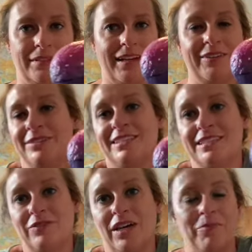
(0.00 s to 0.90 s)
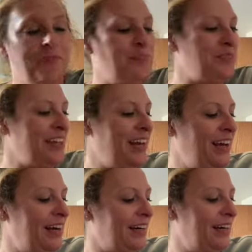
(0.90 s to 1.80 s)
It was just fun.
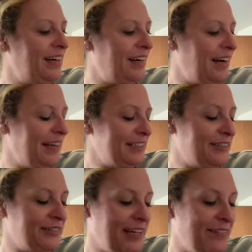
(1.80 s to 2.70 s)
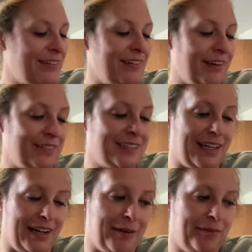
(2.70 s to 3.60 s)
I don't have a lot of
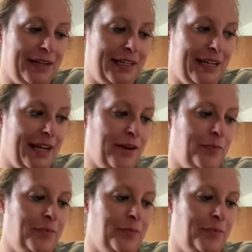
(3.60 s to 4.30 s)
time right now,